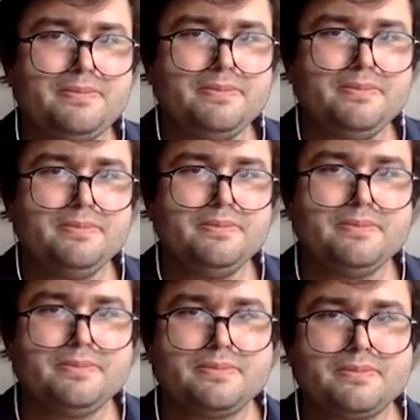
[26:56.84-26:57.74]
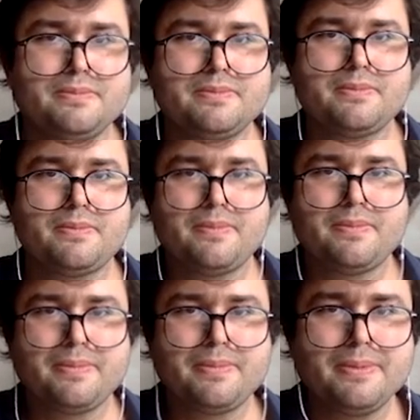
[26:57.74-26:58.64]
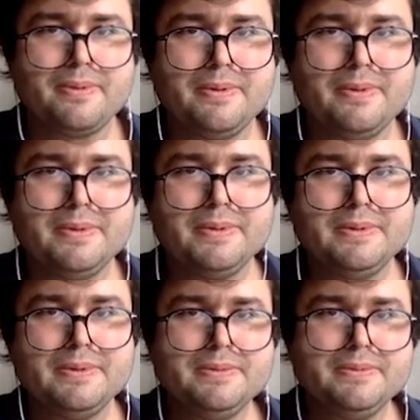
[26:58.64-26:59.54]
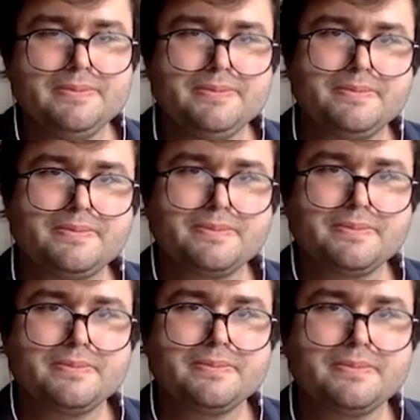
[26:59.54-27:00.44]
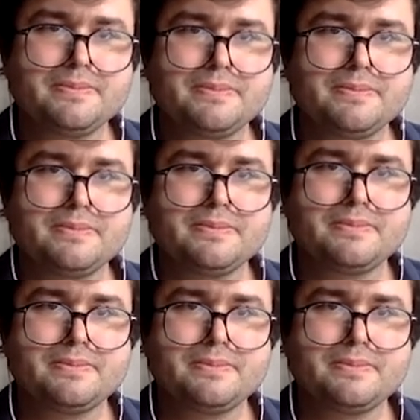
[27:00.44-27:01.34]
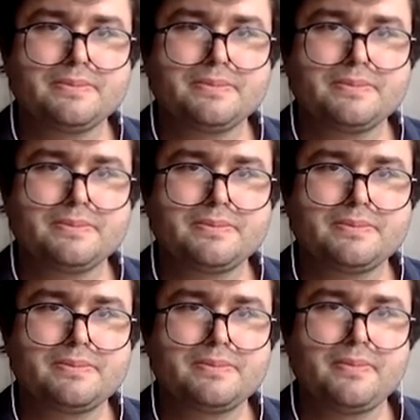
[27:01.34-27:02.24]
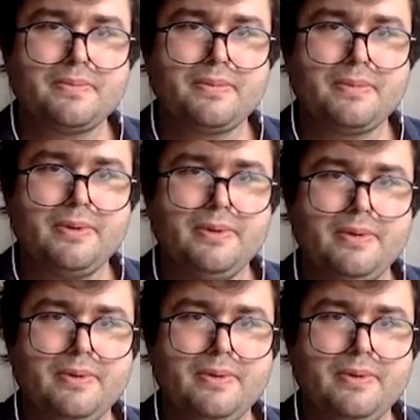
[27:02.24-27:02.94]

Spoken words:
This person isn't speaking.